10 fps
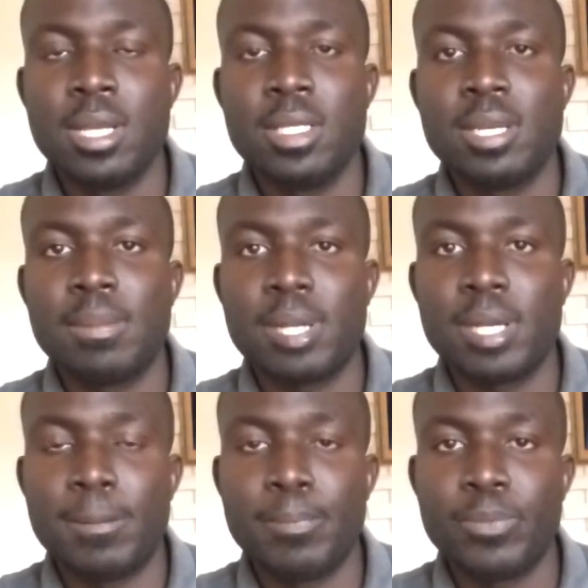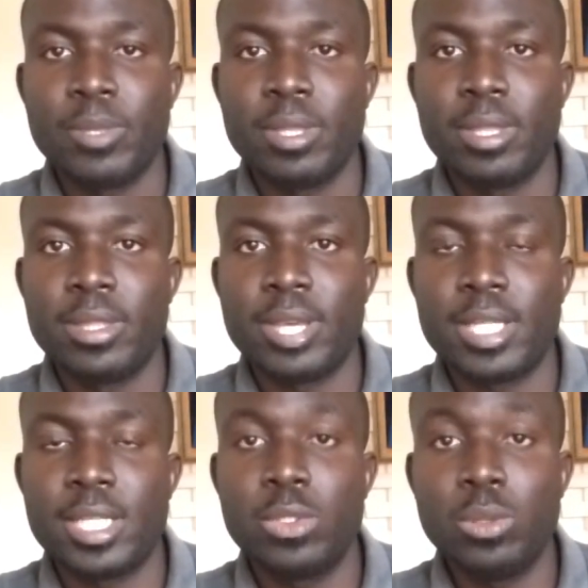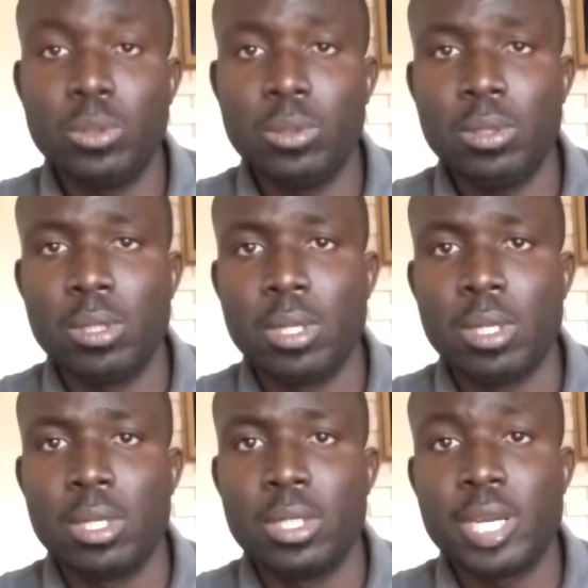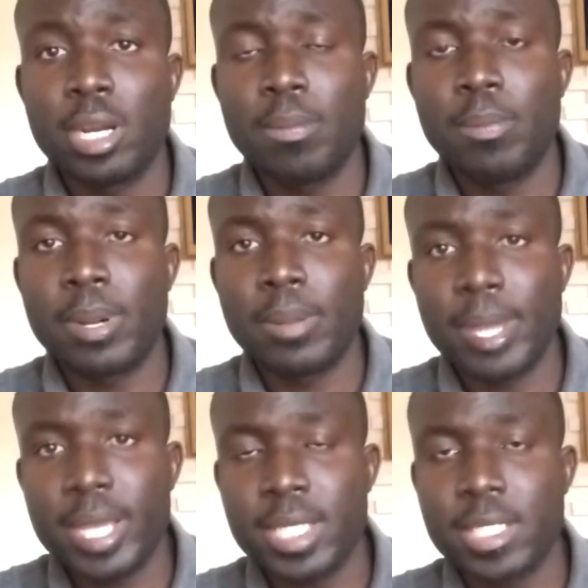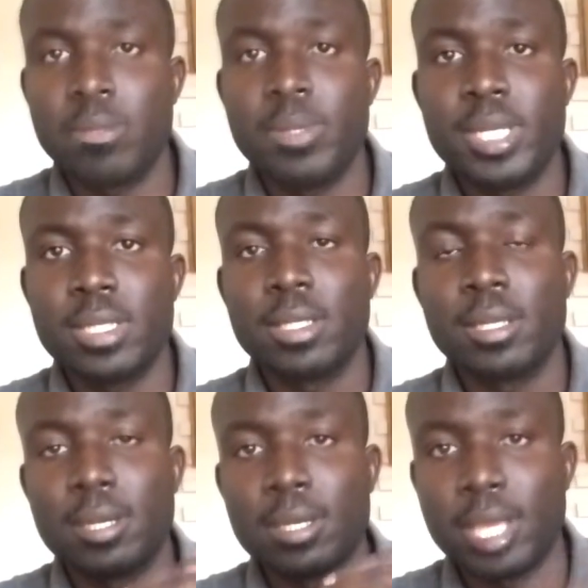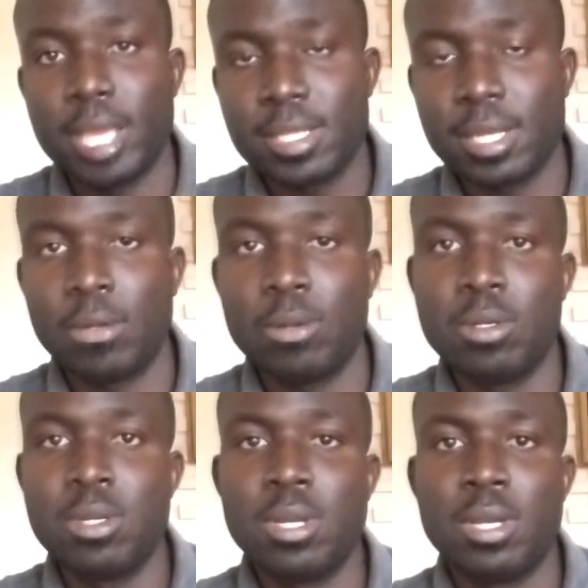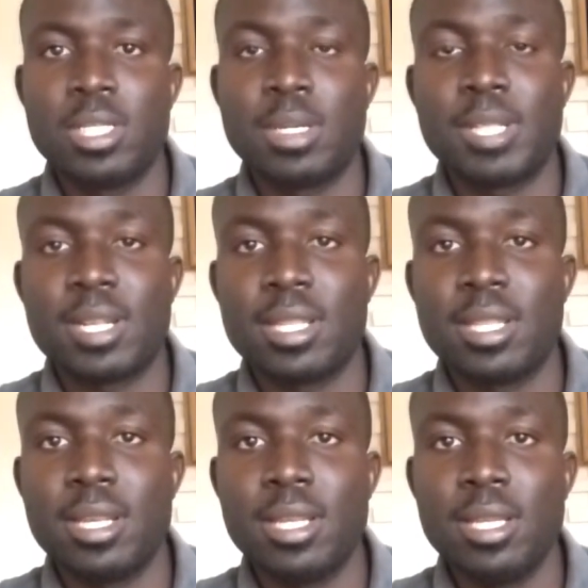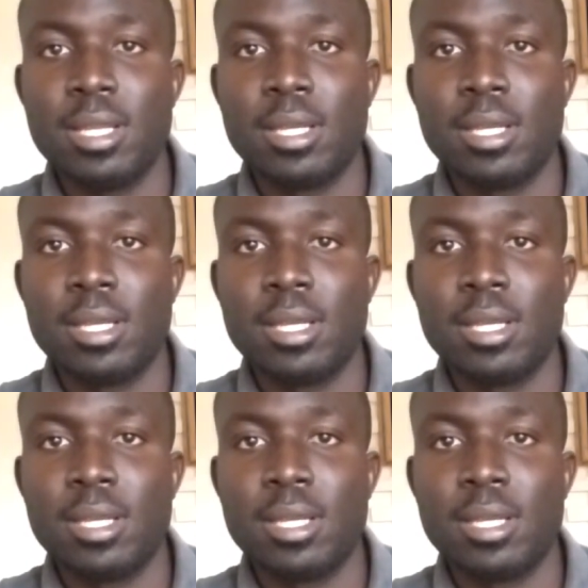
Chapter 32, Jacob prepares to meet Esau. Chapter 33,